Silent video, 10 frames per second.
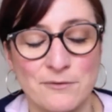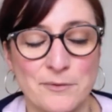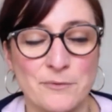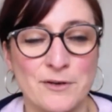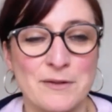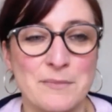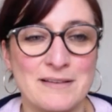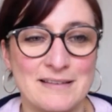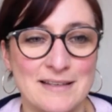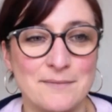We've been one of the
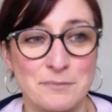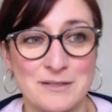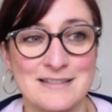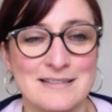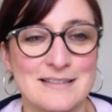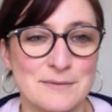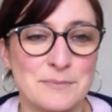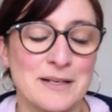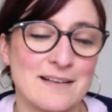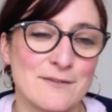busy businesses
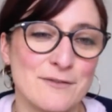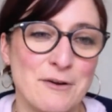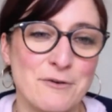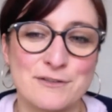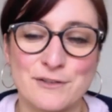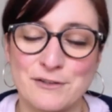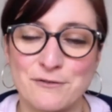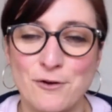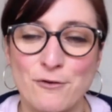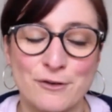because flowers sort
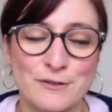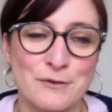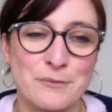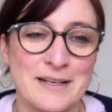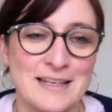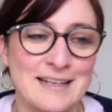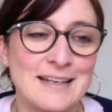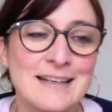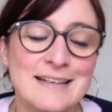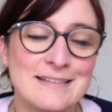of cover so many
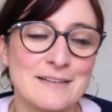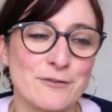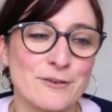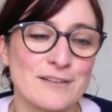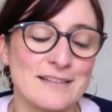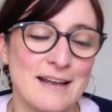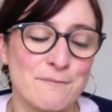different